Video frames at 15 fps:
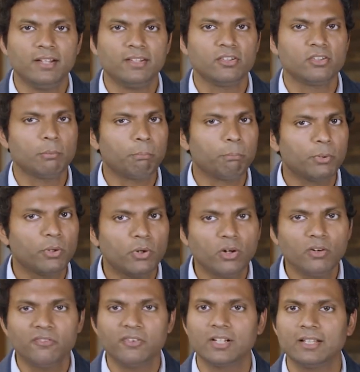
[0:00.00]
there's a
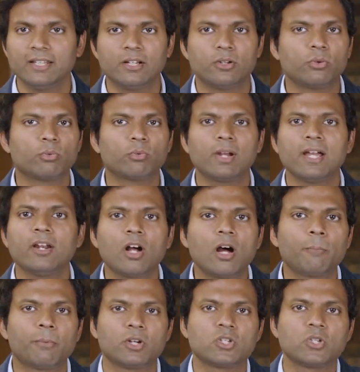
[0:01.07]
perfectly great
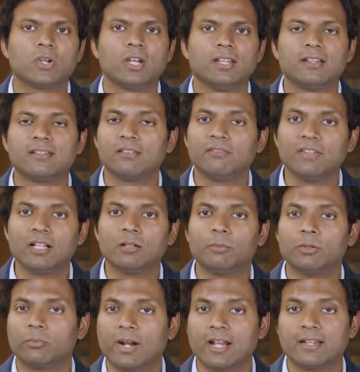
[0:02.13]
opportunity that's
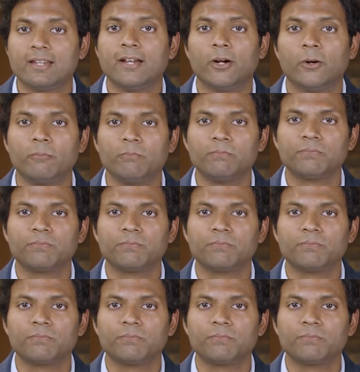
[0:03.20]
available right now.